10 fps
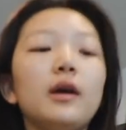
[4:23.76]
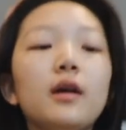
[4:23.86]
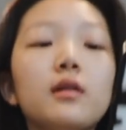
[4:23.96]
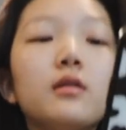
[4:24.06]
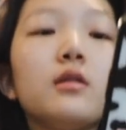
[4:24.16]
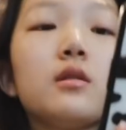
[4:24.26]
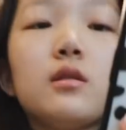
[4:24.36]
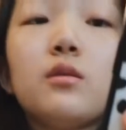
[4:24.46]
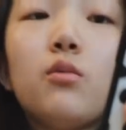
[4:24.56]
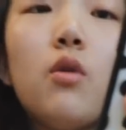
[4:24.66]
like
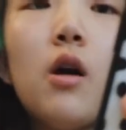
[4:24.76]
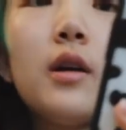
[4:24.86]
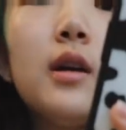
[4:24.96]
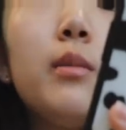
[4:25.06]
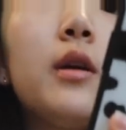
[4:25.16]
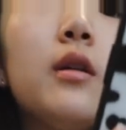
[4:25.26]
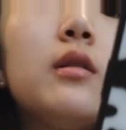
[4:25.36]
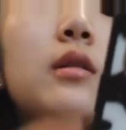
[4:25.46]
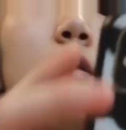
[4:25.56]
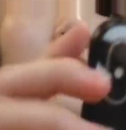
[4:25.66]
just walking,
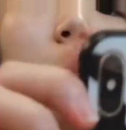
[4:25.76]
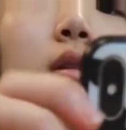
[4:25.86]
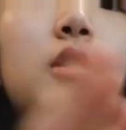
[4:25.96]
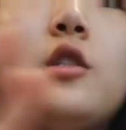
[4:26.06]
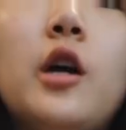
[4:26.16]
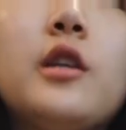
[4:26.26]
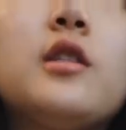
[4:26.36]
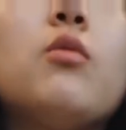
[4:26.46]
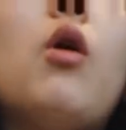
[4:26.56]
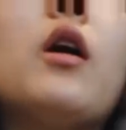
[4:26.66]
because
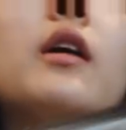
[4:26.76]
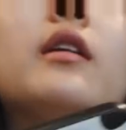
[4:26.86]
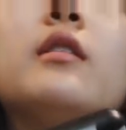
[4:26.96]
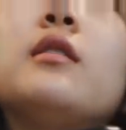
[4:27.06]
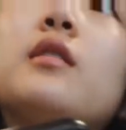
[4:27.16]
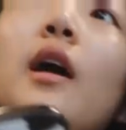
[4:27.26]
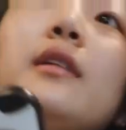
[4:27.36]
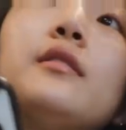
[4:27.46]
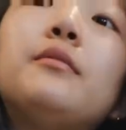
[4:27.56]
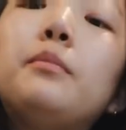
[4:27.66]
just walking is
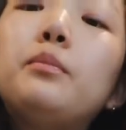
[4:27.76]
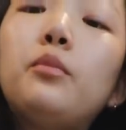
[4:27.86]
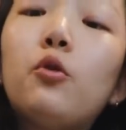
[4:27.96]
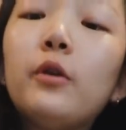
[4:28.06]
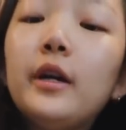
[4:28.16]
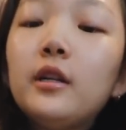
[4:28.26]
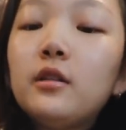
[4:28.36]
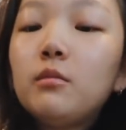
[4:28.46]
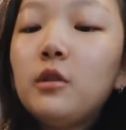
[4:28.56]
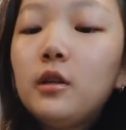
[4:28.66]
kind of boring
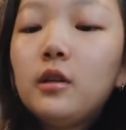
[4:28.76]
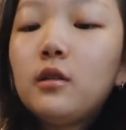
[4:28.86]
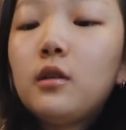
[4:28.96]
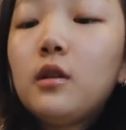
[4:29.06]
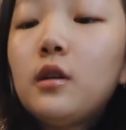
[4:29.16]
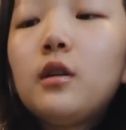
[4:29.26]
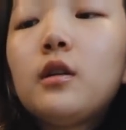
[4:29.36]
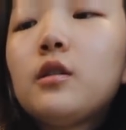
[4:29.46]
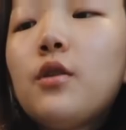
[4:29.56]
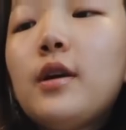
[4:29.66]
to me.
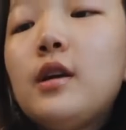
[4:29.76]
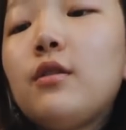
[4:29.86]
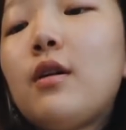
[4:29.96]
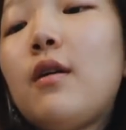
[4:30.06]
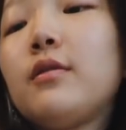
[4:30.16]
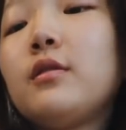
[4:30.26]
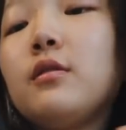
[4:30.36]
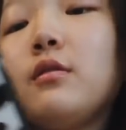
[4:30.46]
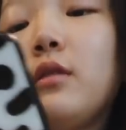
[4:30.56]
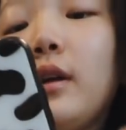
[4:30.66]
So I either have
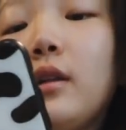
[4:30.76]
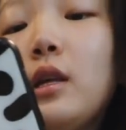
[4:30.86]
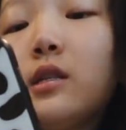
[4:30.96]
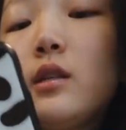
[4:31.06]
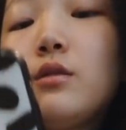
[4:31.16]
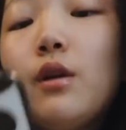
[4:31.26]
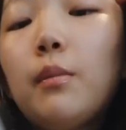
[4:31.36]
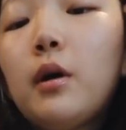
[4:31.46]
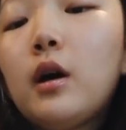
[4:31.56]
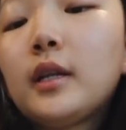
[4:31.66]
to like listen to a
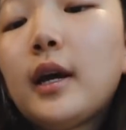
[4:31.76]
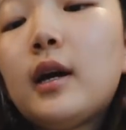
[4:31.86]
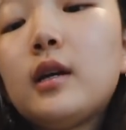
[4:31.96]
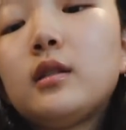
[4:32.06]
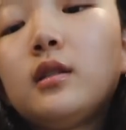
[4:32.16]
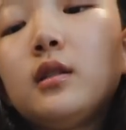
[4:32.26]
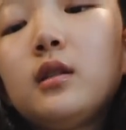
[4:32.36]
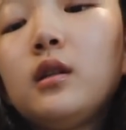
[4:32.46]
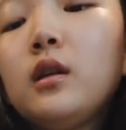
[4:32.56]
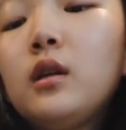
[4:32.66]
podcast,
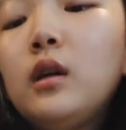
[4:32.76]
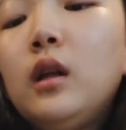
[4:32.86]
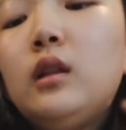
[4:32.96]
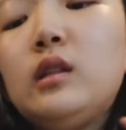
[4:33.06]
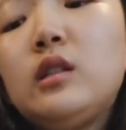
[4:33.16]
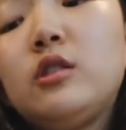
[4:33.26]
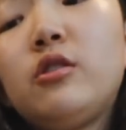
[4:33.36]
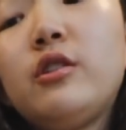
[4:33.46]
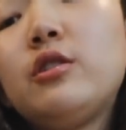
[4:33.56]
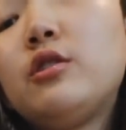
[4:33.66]
listen
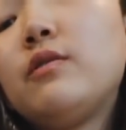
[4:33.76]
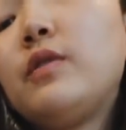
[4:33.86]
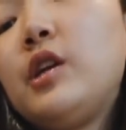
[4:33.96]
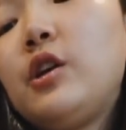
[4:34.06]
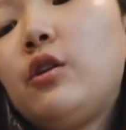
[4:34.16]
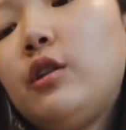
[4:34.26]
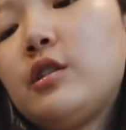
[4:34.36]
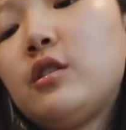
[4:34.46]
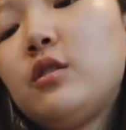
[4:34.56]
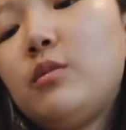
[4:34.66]
to a YouTube video,
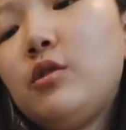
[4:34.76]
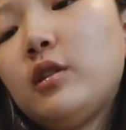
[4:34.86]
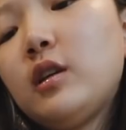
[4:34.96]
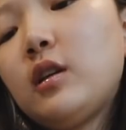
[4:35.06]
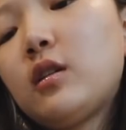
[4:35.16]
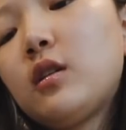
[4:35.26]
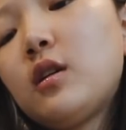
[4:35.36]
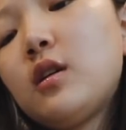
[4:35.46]
listen to music.